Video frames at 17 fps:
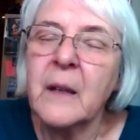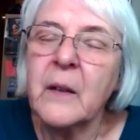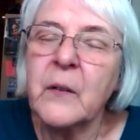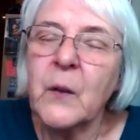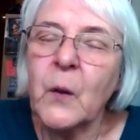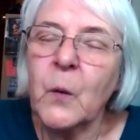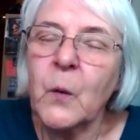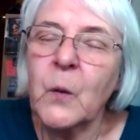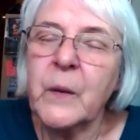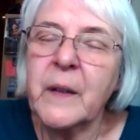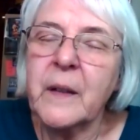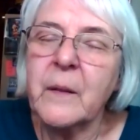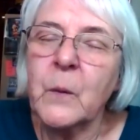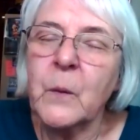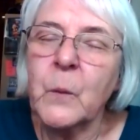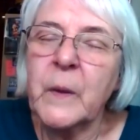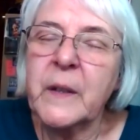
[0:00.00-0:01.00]
So
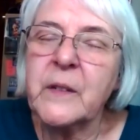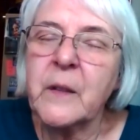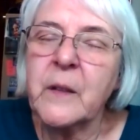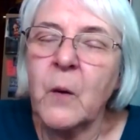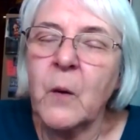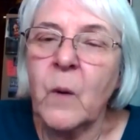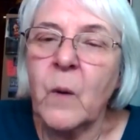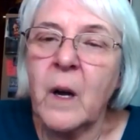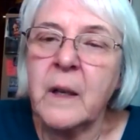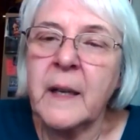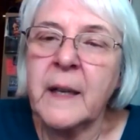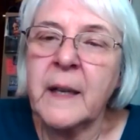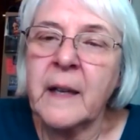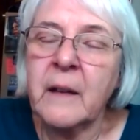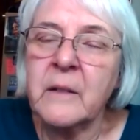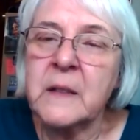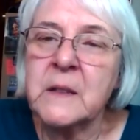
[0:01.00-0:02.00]
we start walking
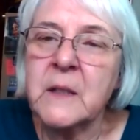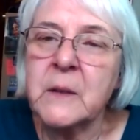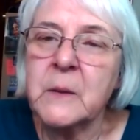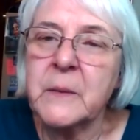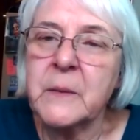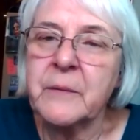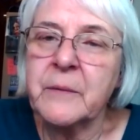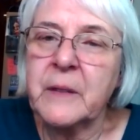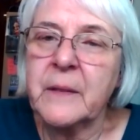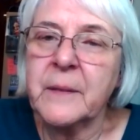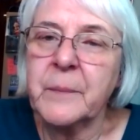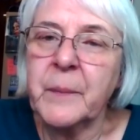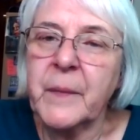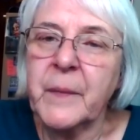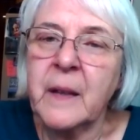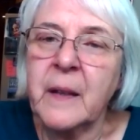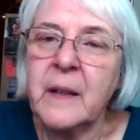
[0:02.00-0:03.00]
out into the river
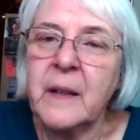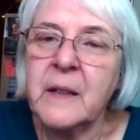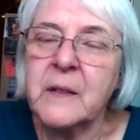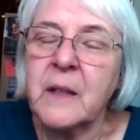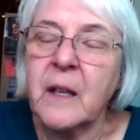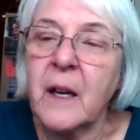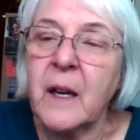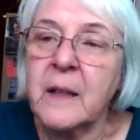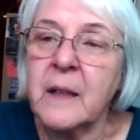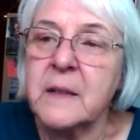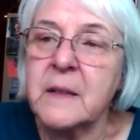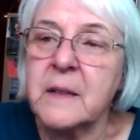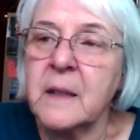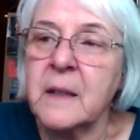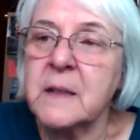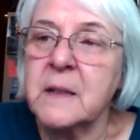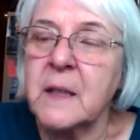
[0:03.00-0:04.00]
and he's got us
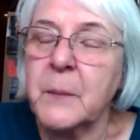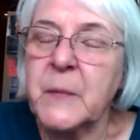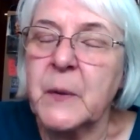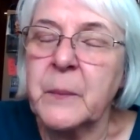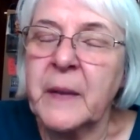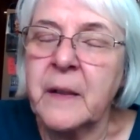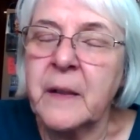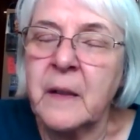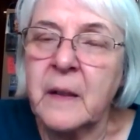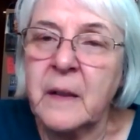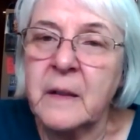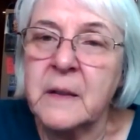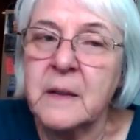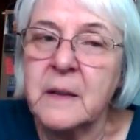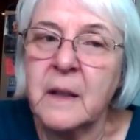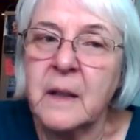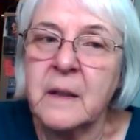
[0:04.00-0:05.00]
and it's up to my
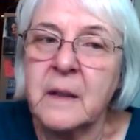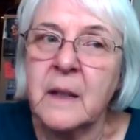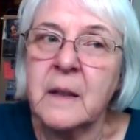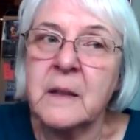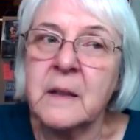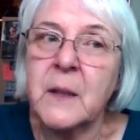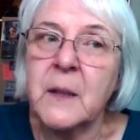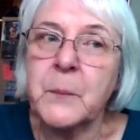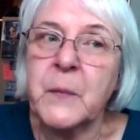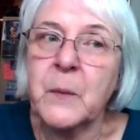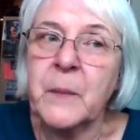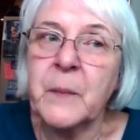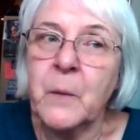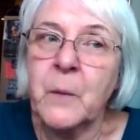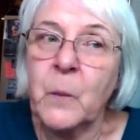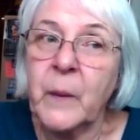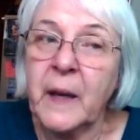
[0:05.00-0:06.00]
knees and then it's up to
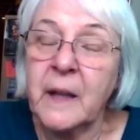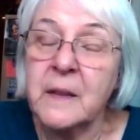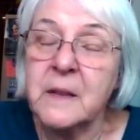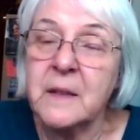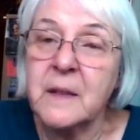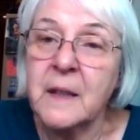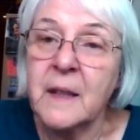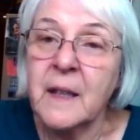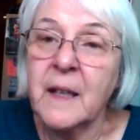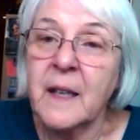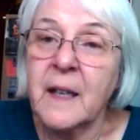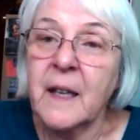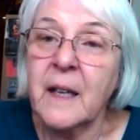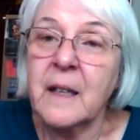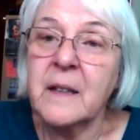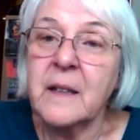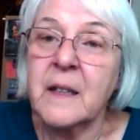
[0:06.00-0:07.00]
my waist
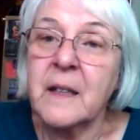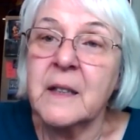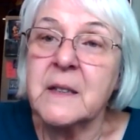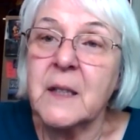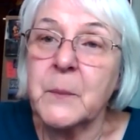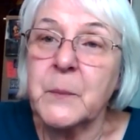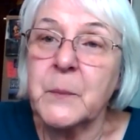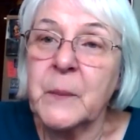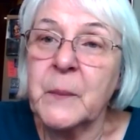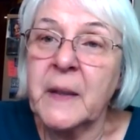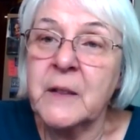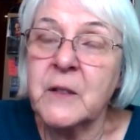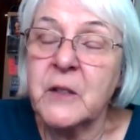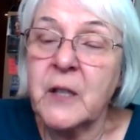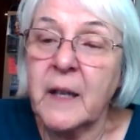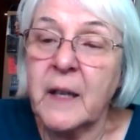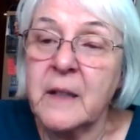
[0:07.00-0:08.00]
and then it's up to my
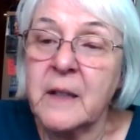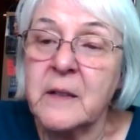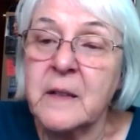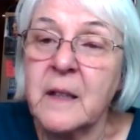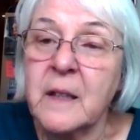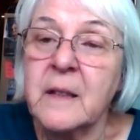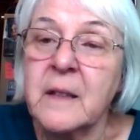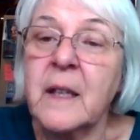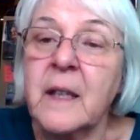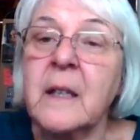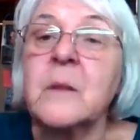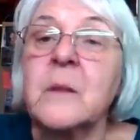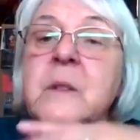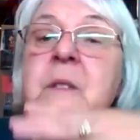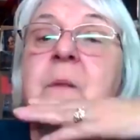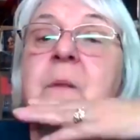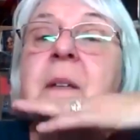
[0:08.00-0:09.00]
chest and then it
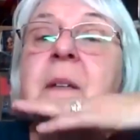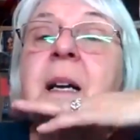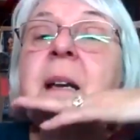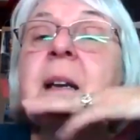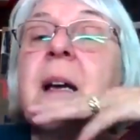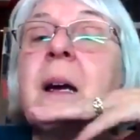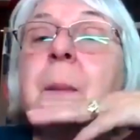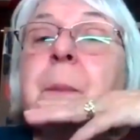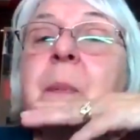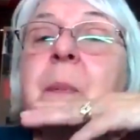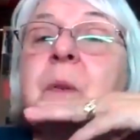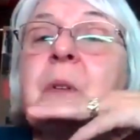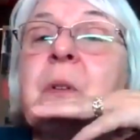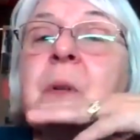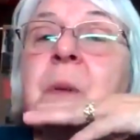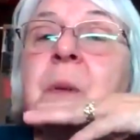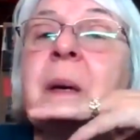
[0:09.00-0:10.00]
was right up
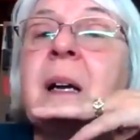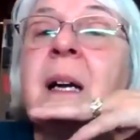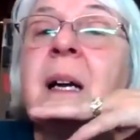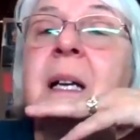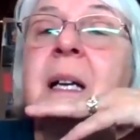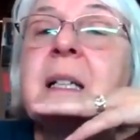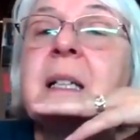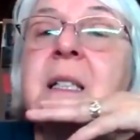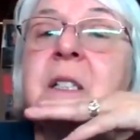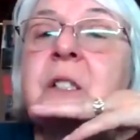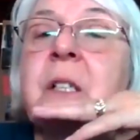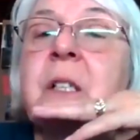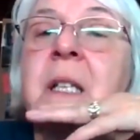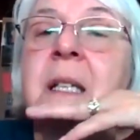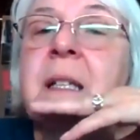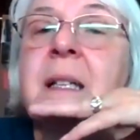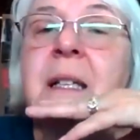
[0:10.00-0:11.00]
to my
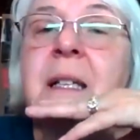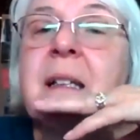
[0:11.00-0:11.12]
chin